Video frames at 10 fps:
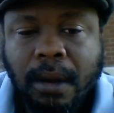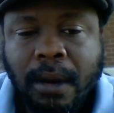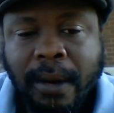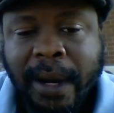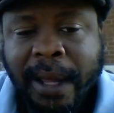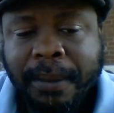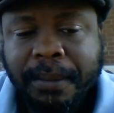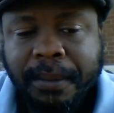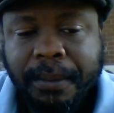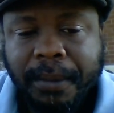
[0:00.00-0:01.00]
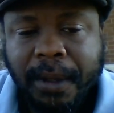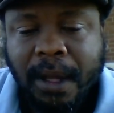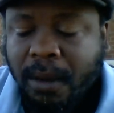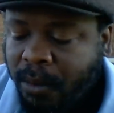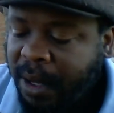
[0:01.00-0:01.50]
Alright?
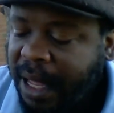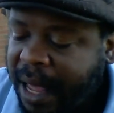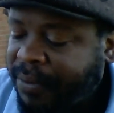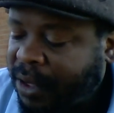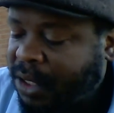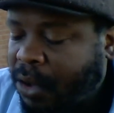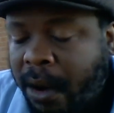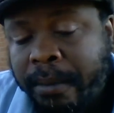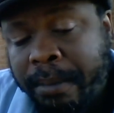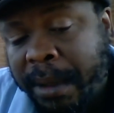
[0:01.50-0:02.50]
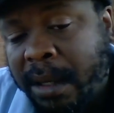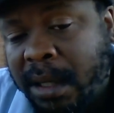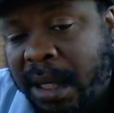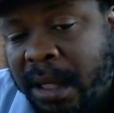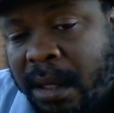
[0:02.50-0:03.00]
We have to start
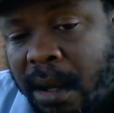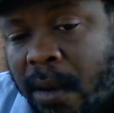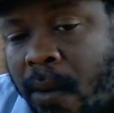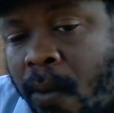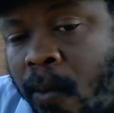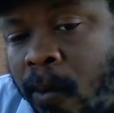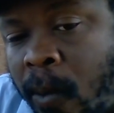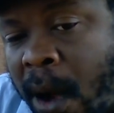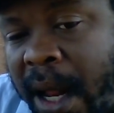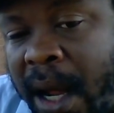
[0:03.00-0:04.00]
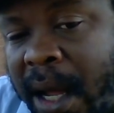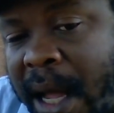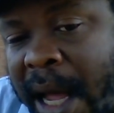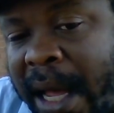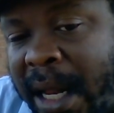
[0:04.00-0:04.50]
building what
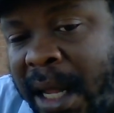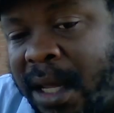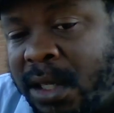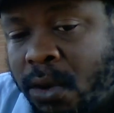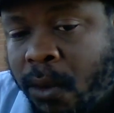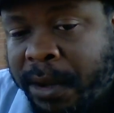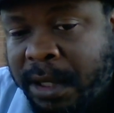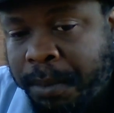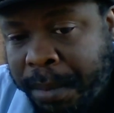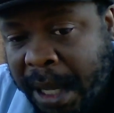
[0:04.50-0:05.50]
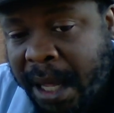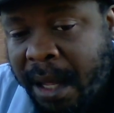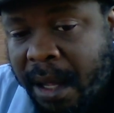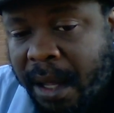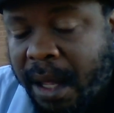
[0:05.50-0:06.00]
Achad Inc. is going to be
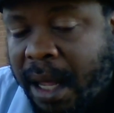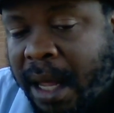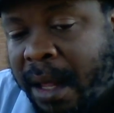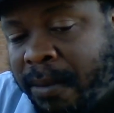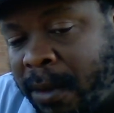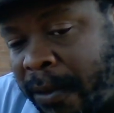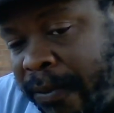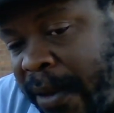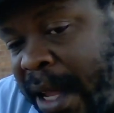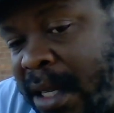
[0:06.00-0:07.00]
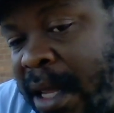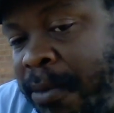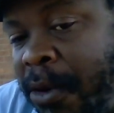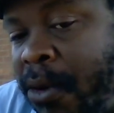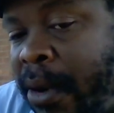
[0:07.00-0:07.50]
and the face that
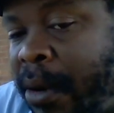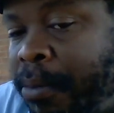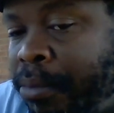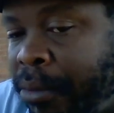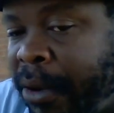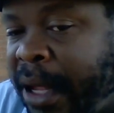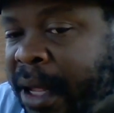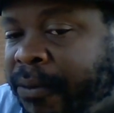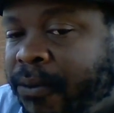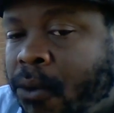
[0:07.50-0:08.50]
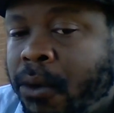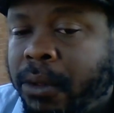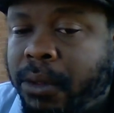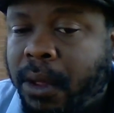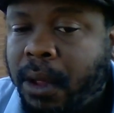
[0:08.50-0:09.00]
we're going to bring
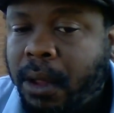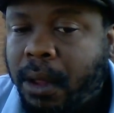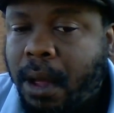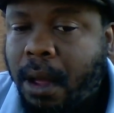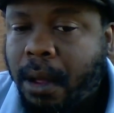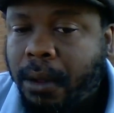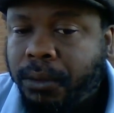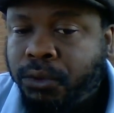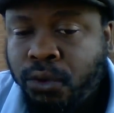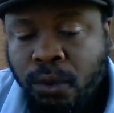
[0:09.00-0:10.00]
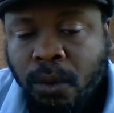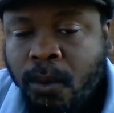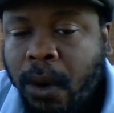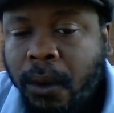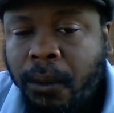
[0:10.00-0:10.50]
forth to the
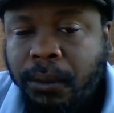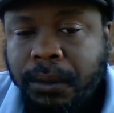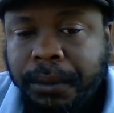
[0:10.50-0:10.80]
world.